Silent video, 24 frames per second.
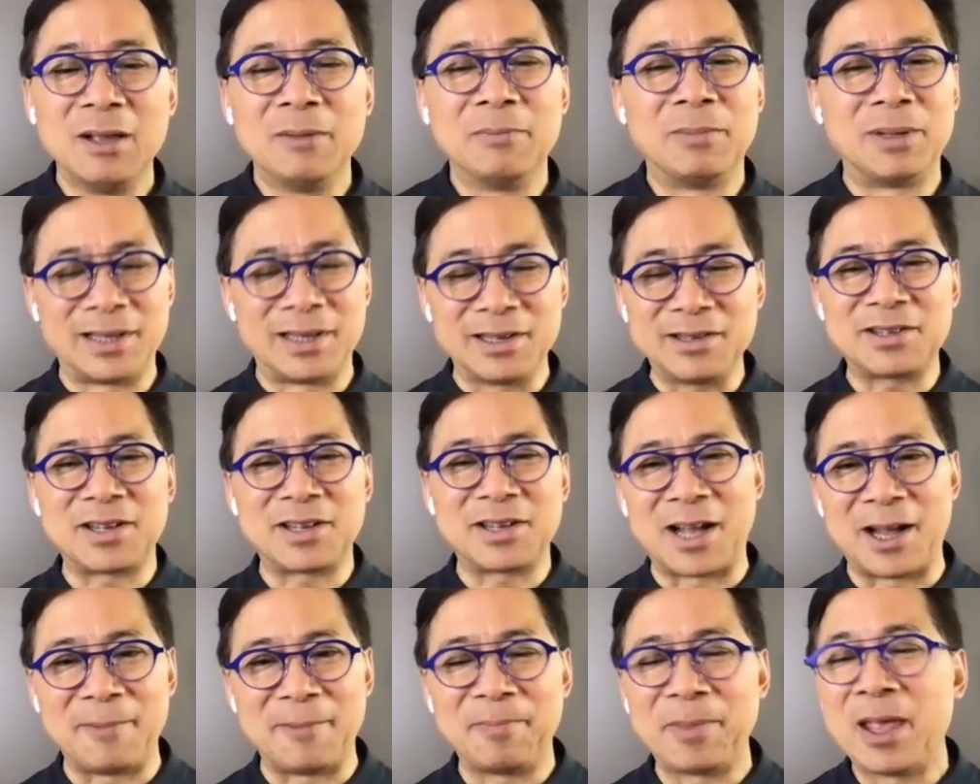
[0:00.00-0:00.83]
But this
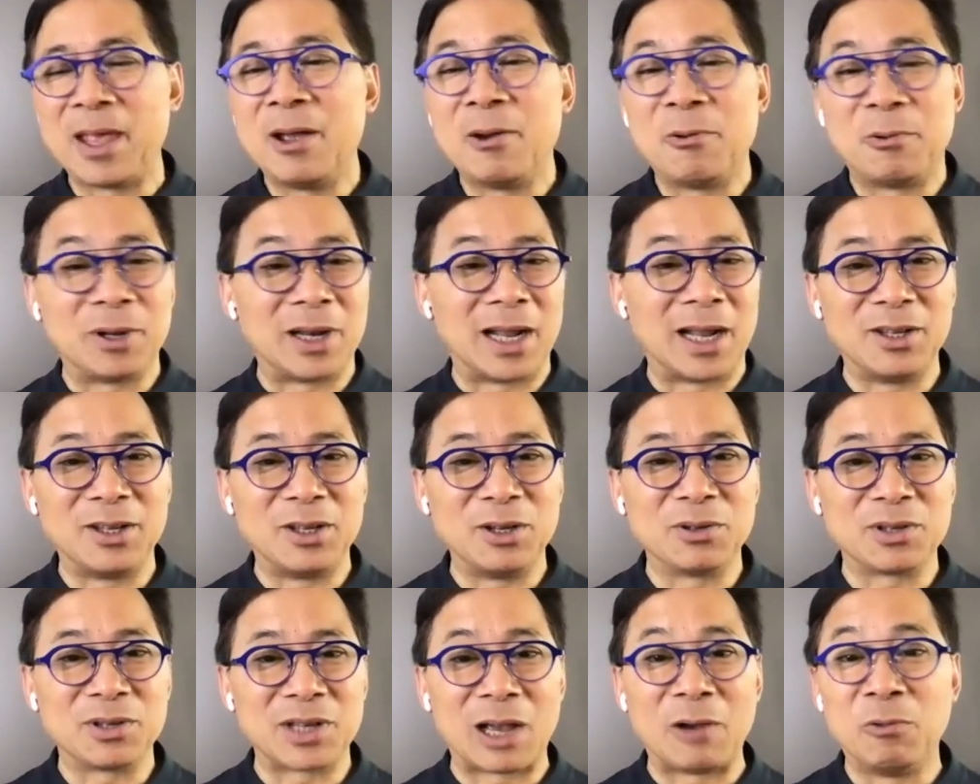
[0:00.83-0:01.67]
time, what I do
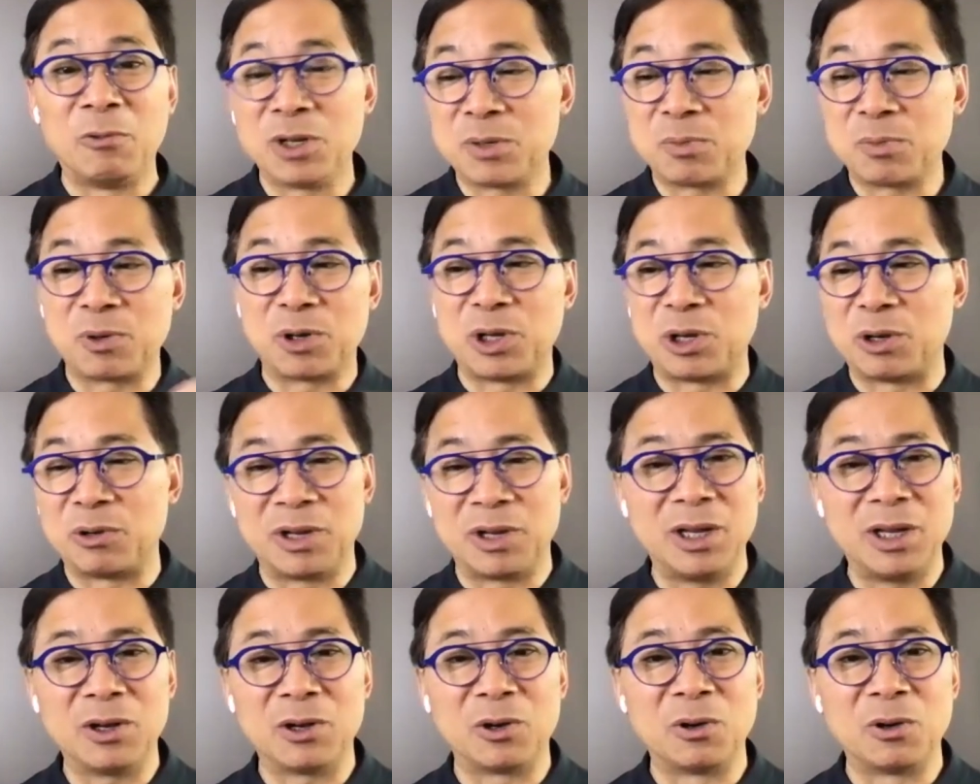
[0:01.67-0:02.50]
is I whisper in your
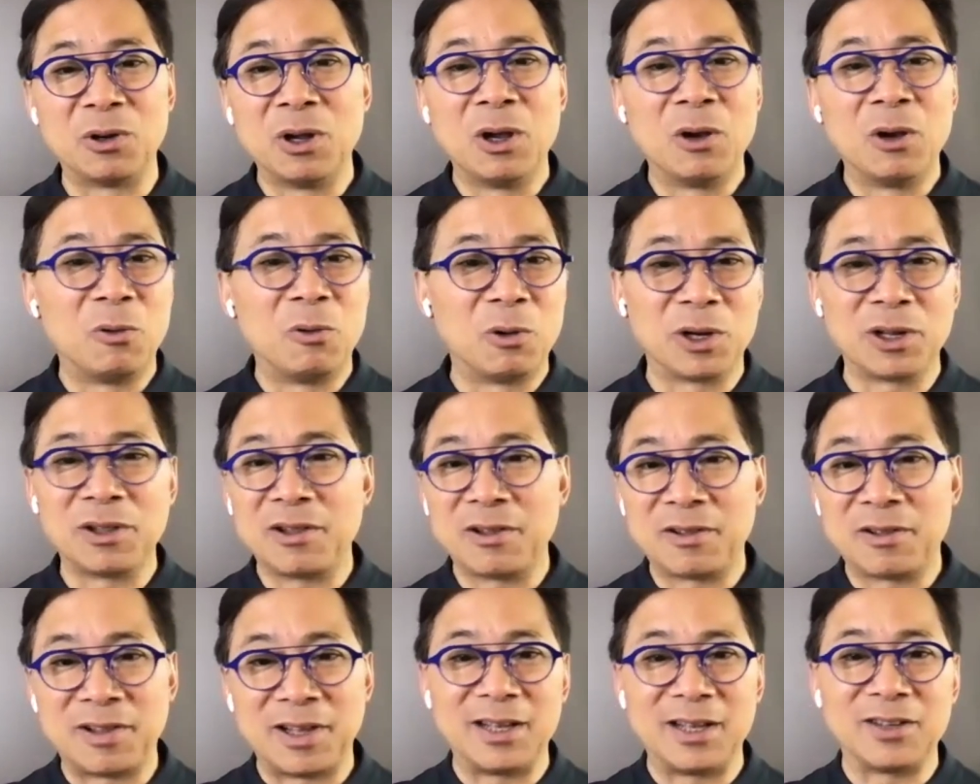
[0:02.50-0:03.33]
ear, what are the
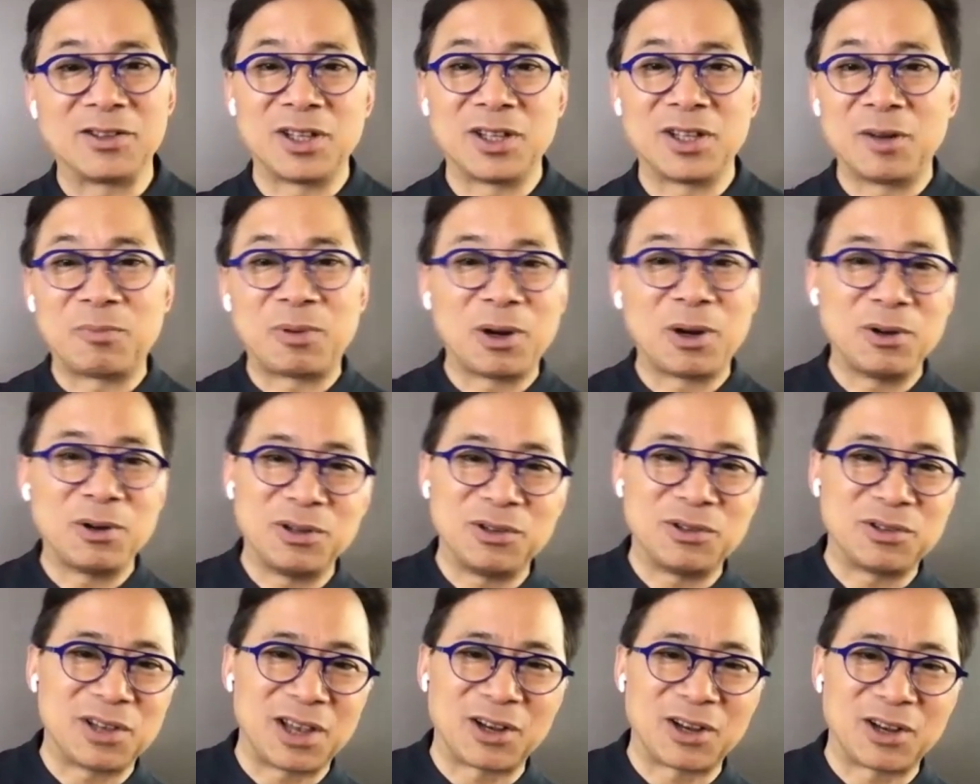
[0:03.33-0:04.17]
things in the
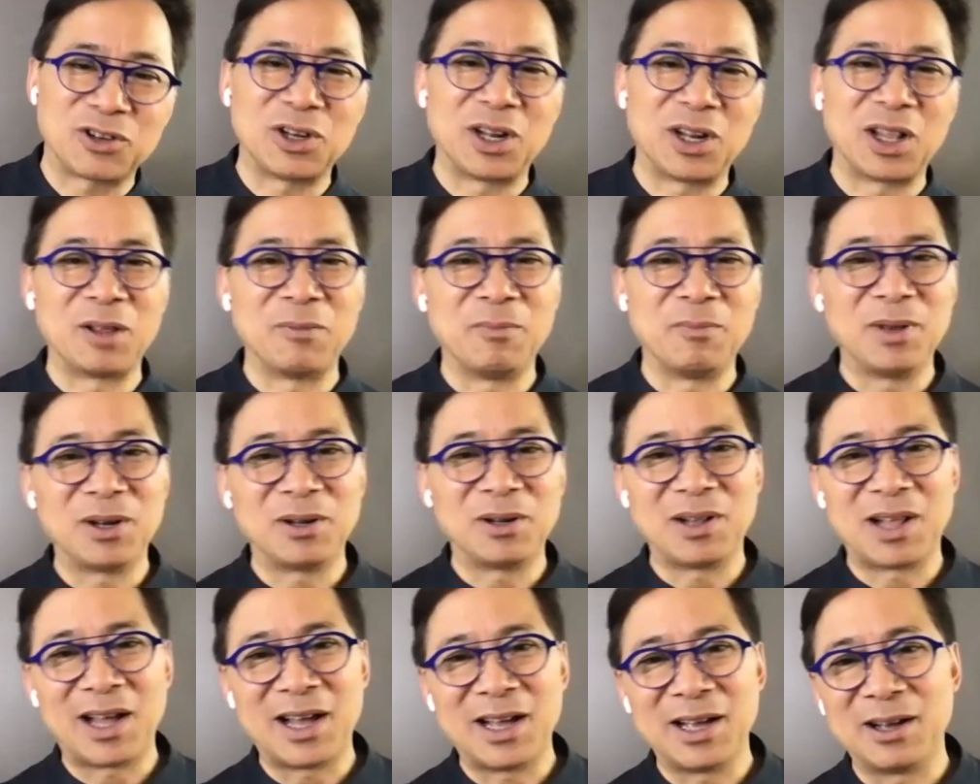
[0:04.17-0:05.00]
produce section, in the
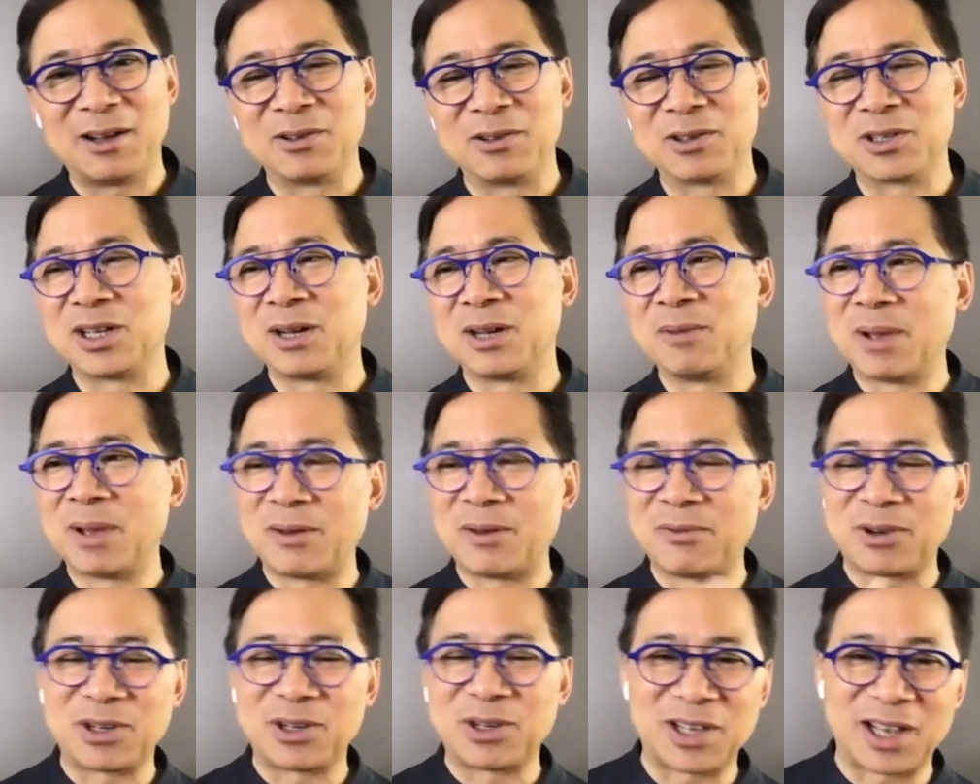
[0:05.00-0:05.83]
middle aisles, in the
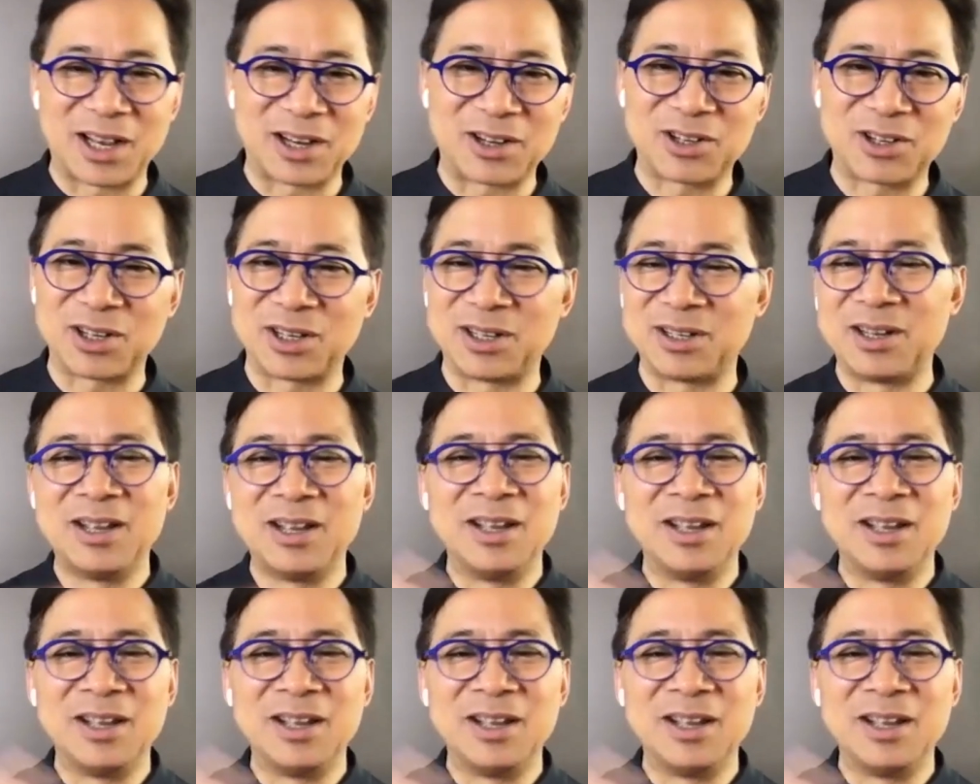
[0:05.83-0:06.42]
beverage section,